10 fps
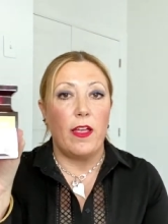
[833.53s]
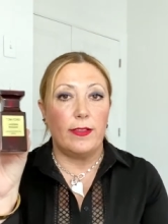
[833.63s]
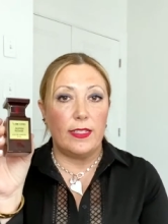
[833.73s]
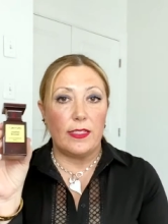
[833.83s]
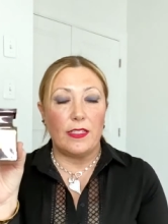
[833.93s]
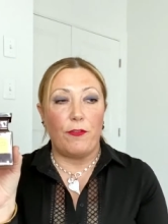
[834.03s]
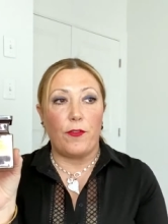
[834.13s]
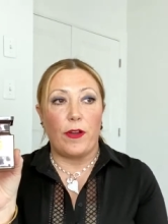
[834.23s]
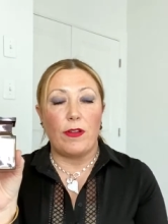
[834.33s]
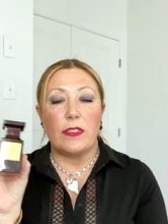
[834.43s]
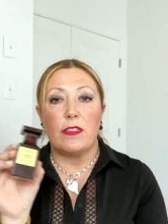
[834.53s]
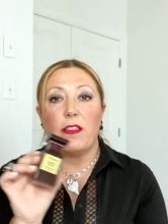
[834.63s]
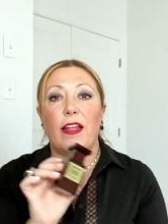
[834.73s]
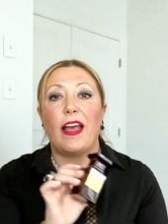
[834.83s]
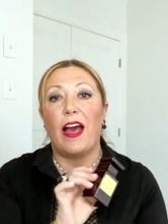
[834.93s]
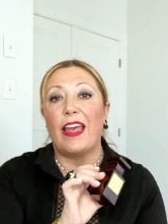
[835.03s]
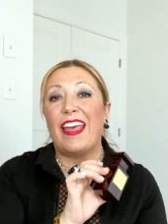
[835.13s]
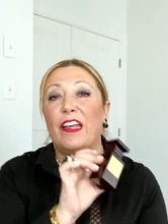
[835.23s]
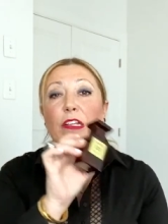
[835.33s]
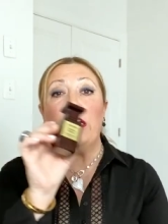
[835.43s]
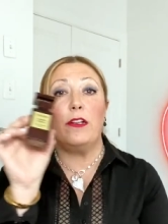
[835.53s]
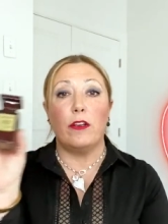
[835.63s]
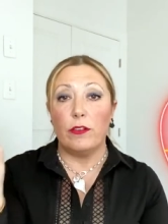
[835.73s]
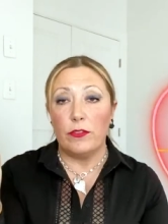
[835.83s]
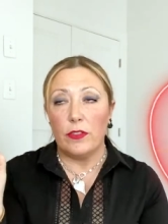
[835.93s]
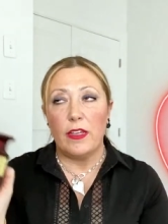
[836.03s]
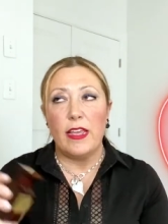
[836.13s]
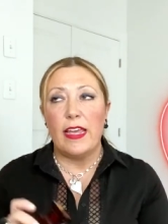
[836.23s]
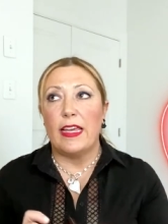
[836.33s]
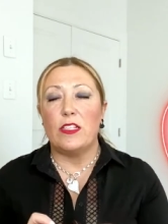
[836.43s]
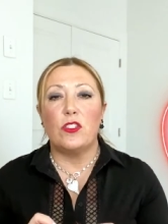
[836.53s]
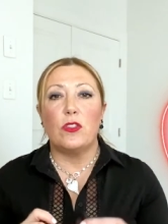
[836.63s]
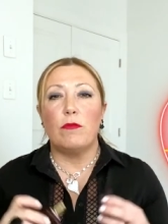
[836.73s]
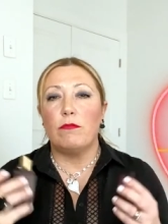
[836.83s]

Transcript: this is a fragrance that I love it's